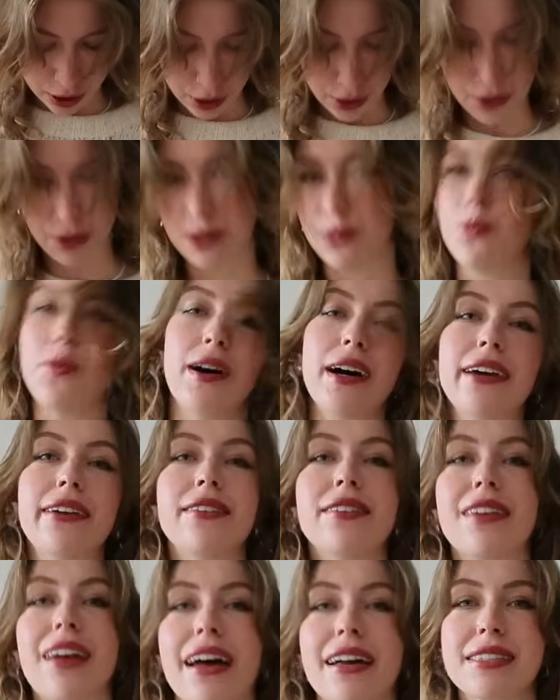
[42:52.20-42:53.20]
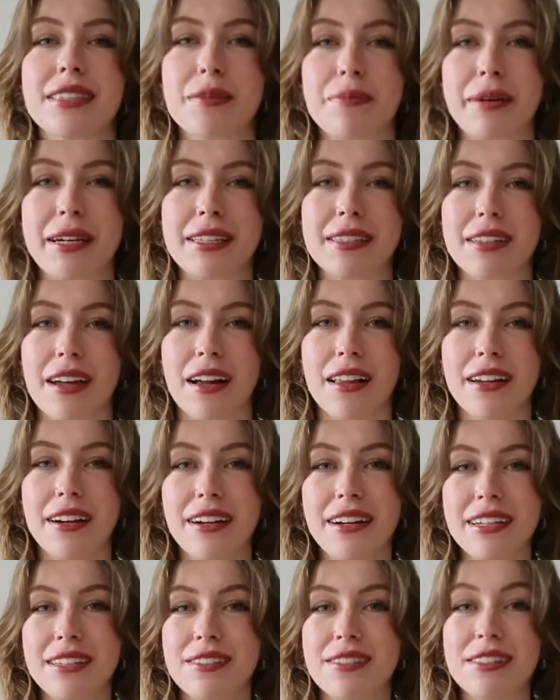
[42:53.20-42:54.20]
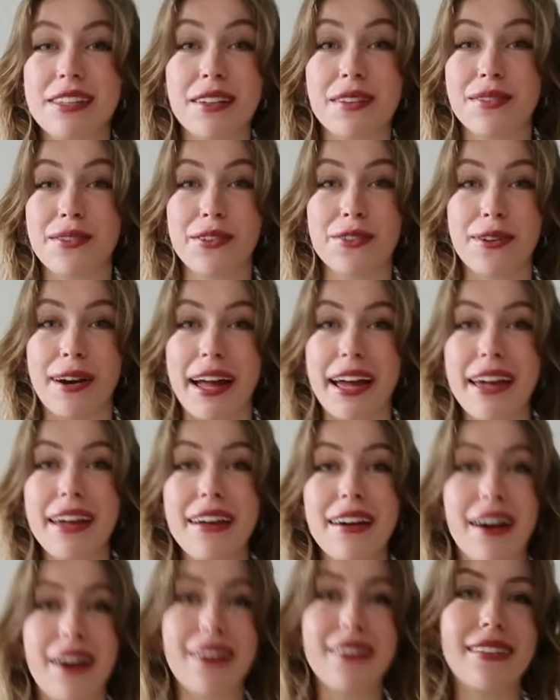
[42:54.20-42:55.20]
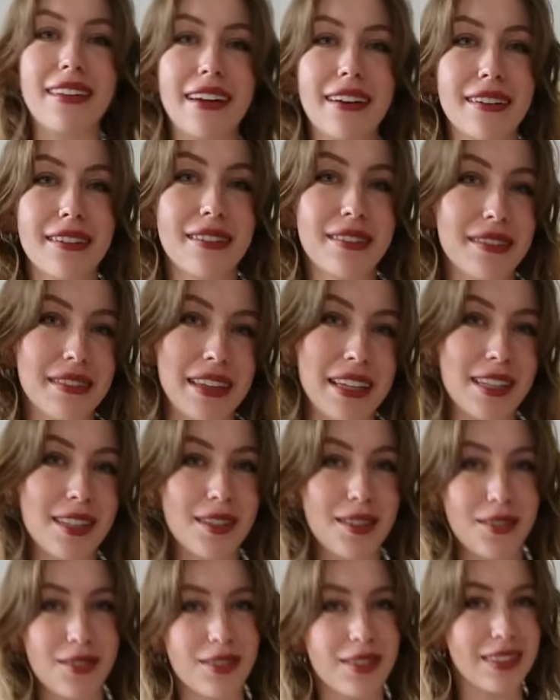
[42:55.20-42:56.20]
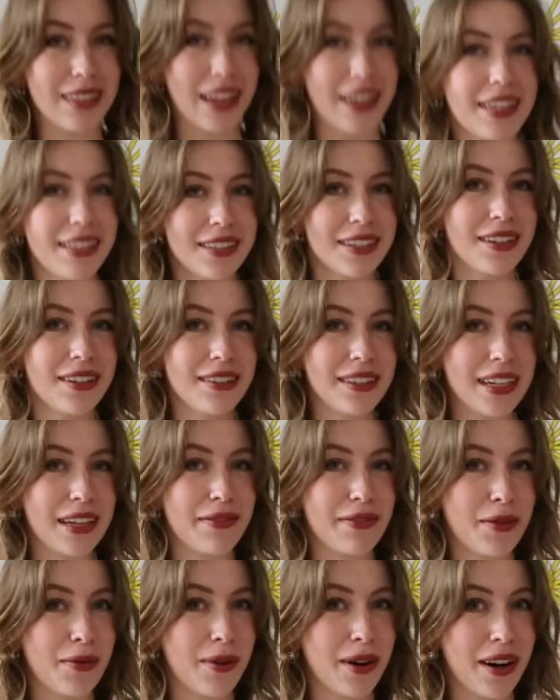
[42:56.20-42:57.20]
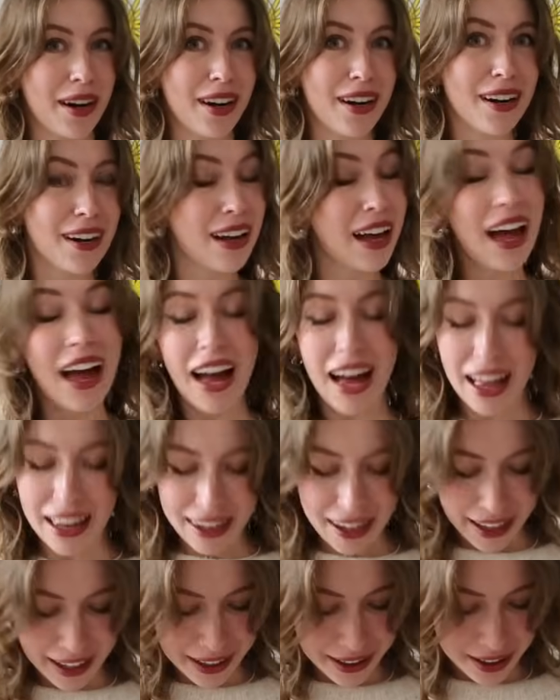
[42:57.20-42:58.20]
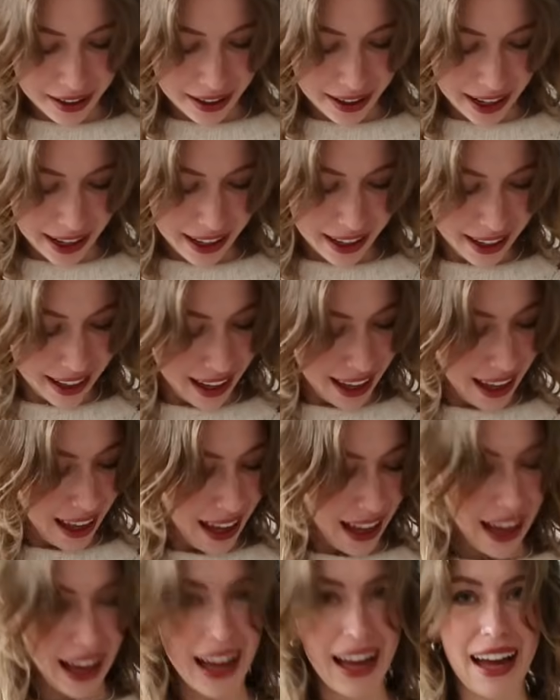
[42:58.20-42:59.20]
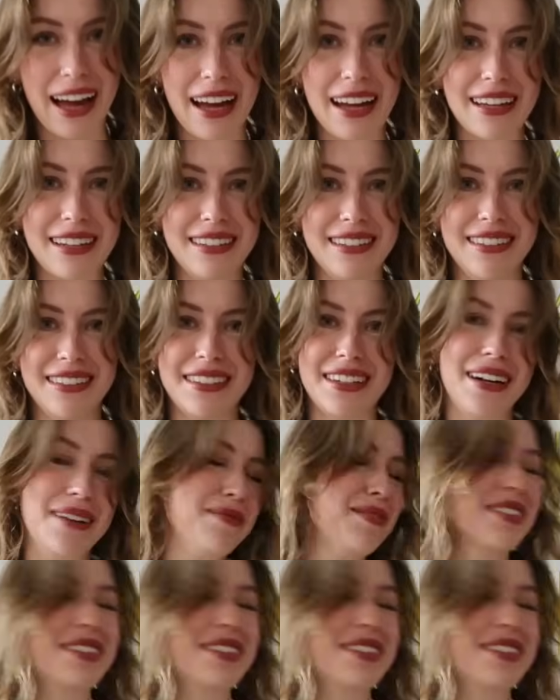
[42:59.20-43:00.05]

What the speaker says: used white as the base colour instead of grey. I think this looks nicer than if it were a light grey. And I'm